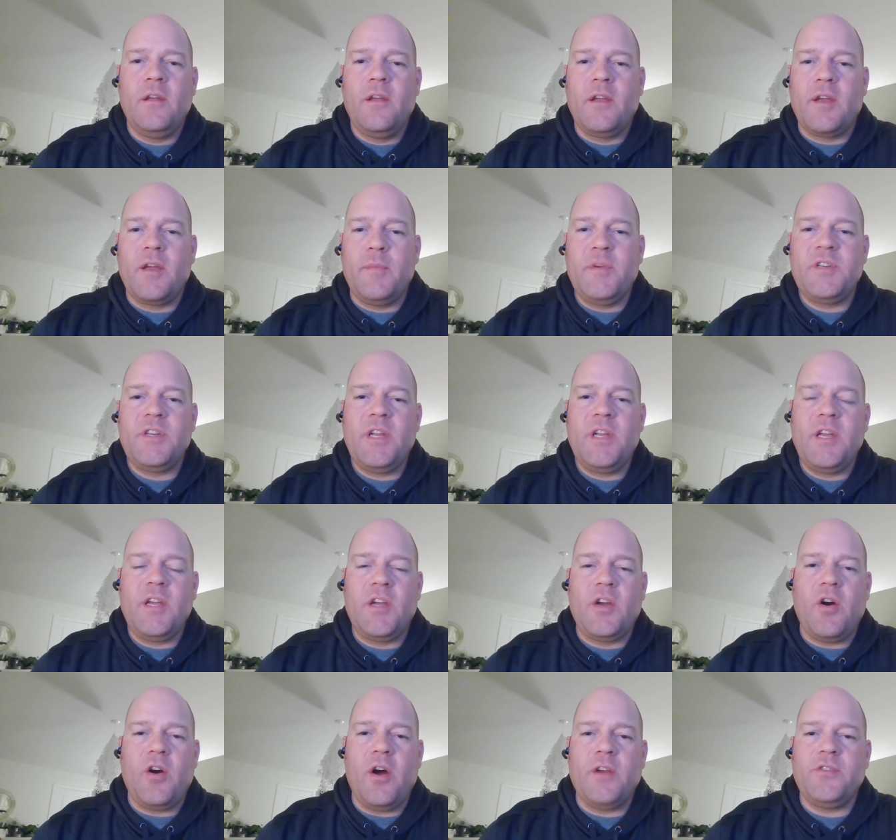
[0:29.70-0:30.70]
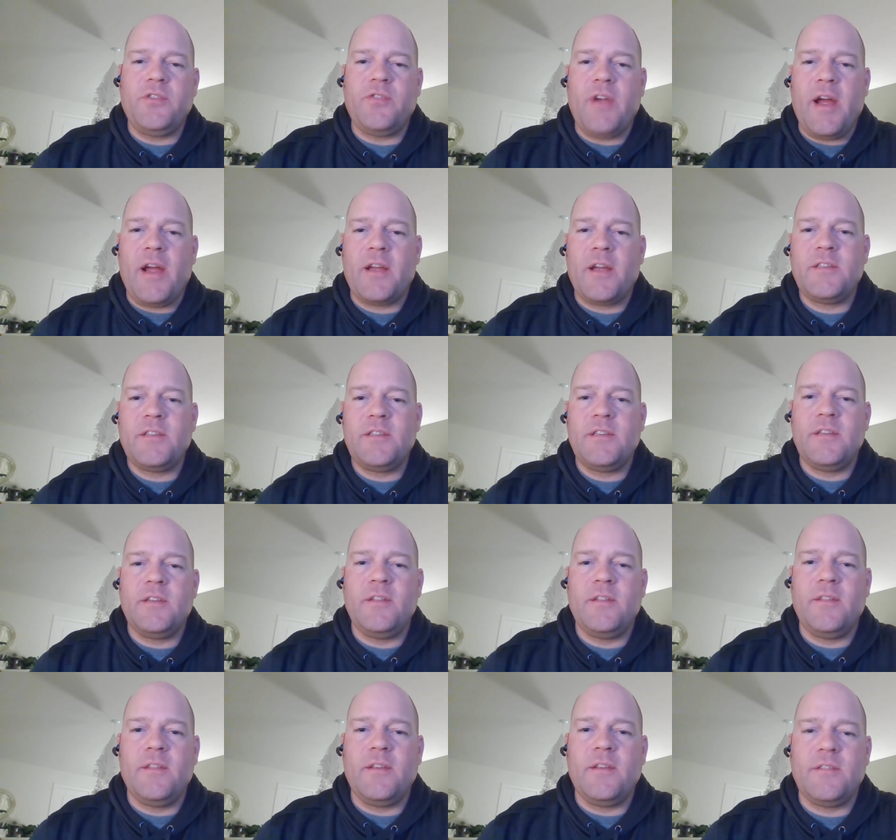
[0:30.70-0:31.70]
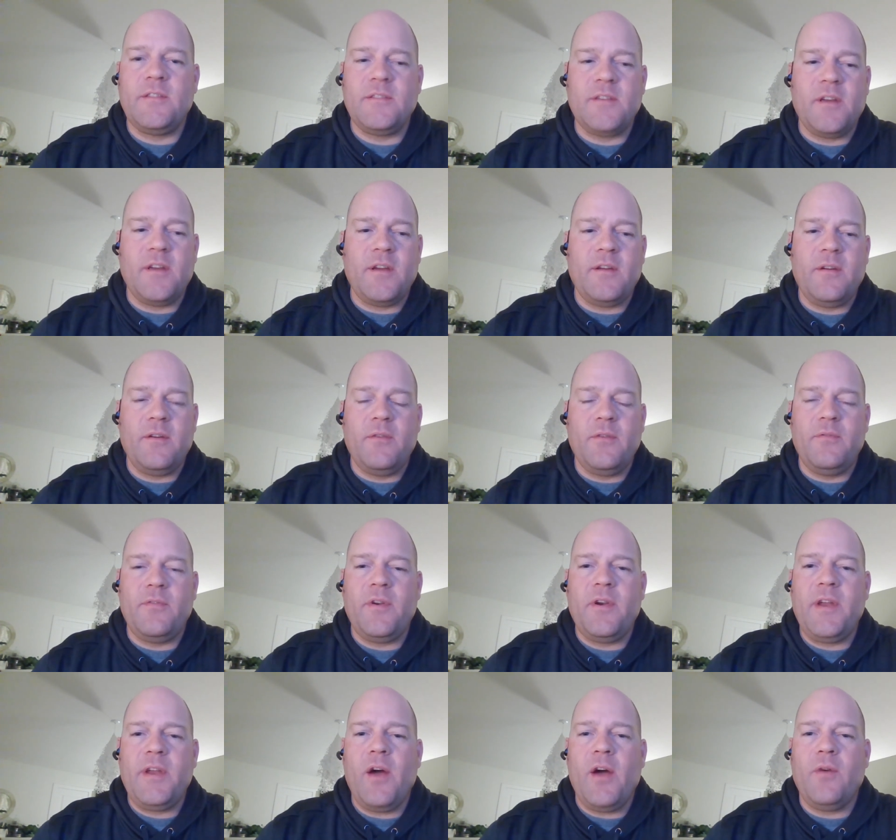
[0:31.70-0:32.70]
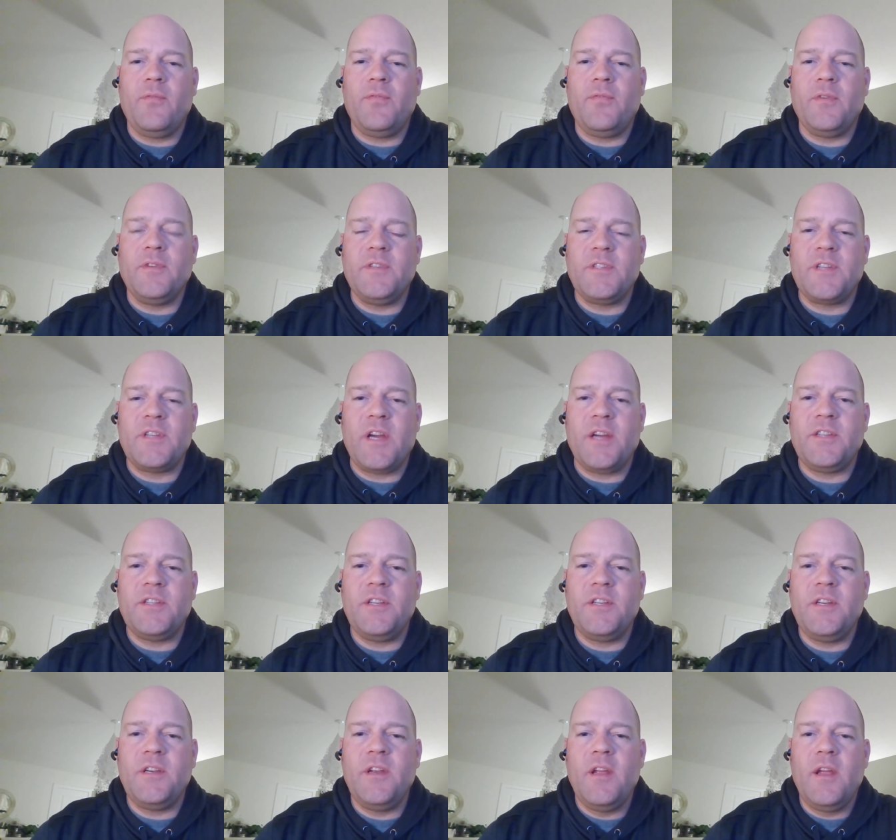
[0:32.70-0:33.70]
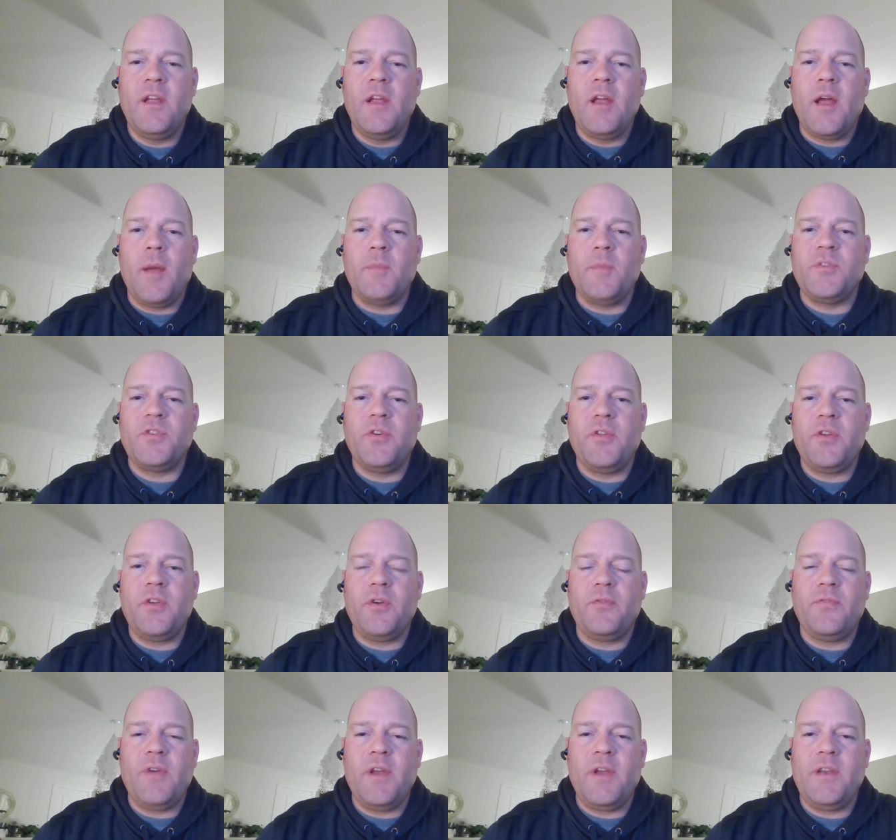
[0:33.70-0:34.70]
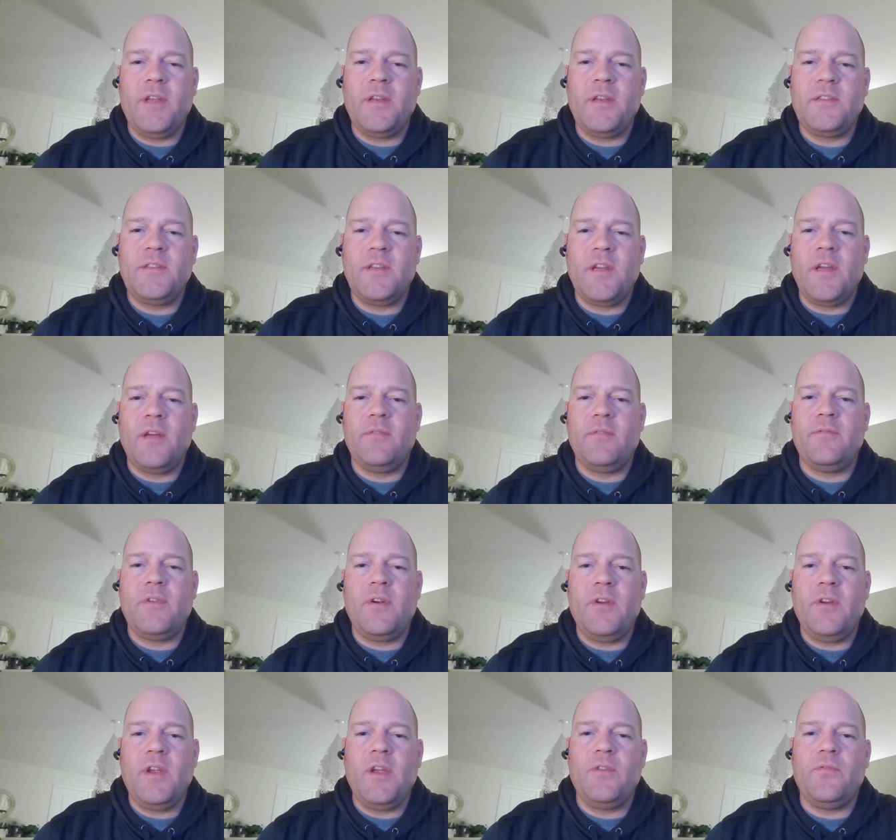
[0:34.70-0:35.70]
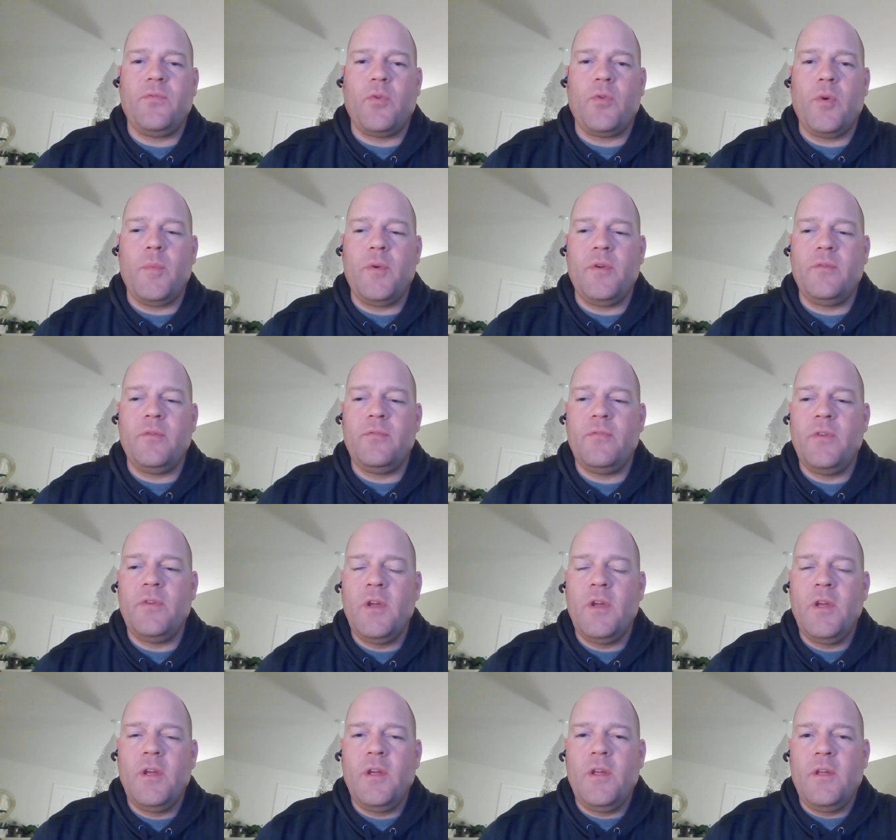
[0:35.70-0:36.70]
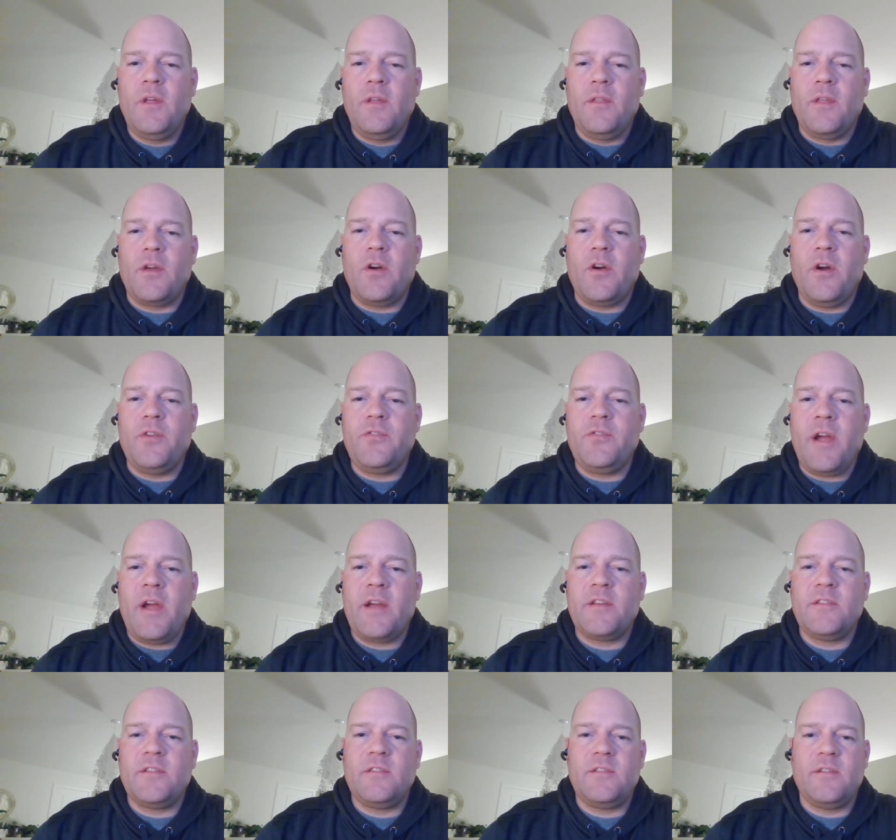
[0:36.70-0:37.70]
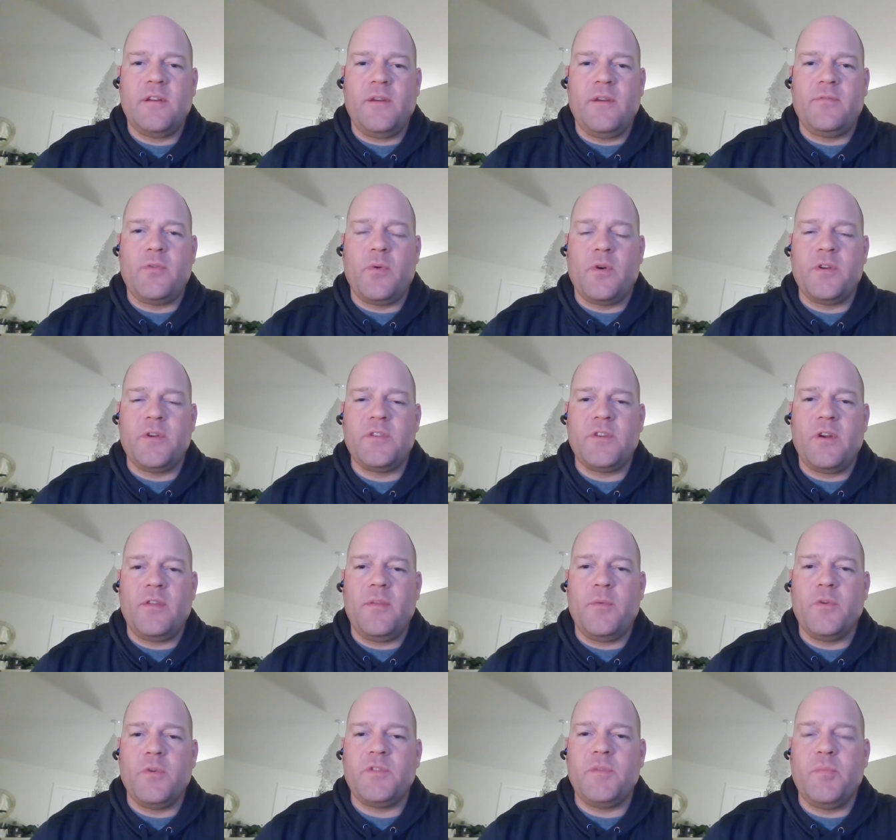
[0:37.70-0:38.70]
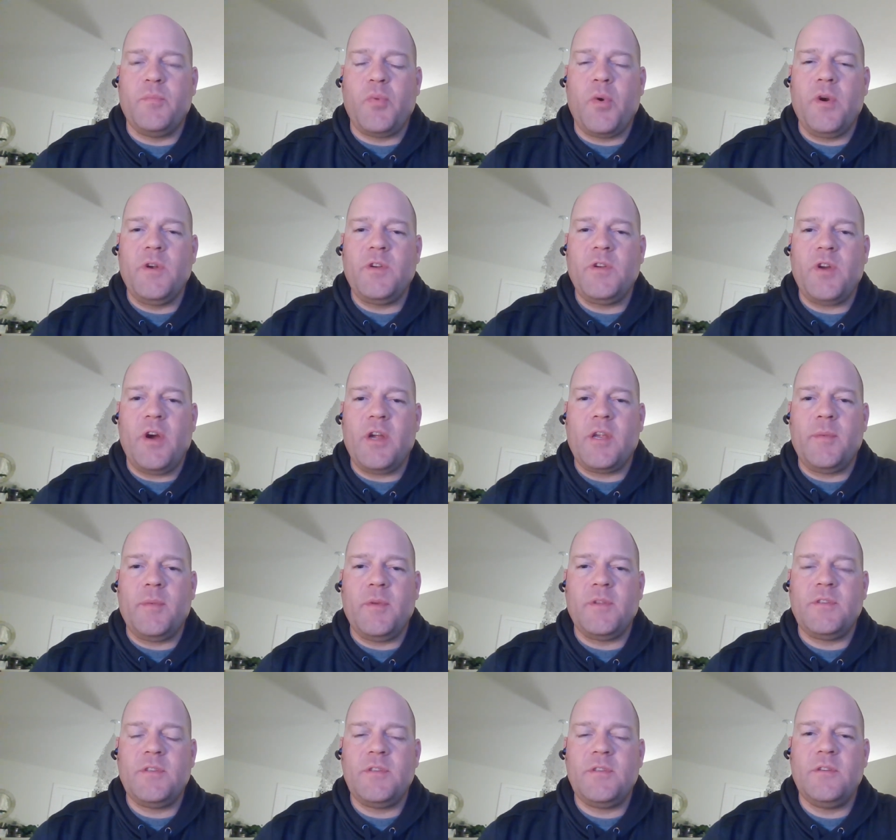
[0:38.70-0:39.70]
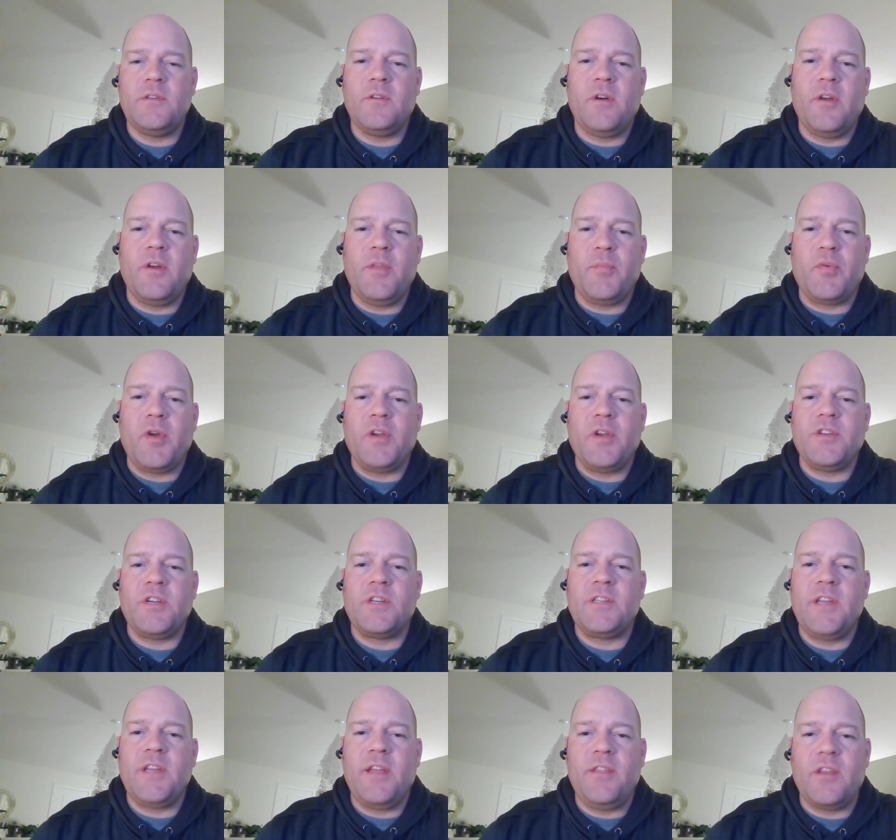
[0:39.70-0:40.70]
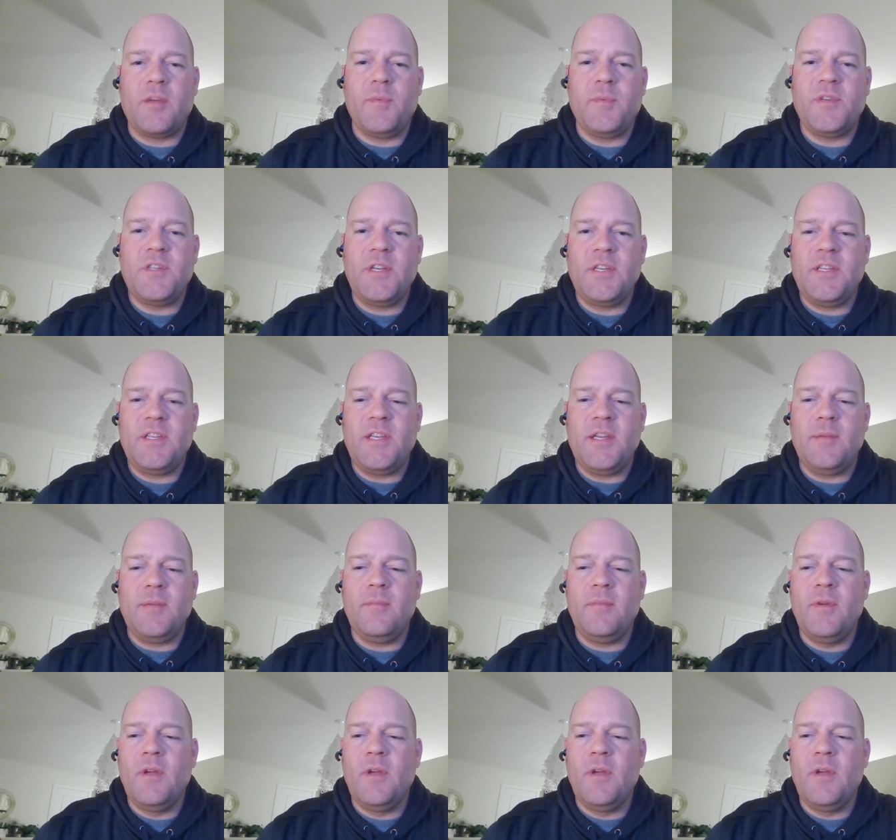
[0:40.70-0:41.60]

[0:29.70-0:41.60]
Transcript: commissioning contracts. This is a very helpful discussion. I'm sure that you'll find it very informative. The contracts, of course, are the most important documents on the project, and the commissioning team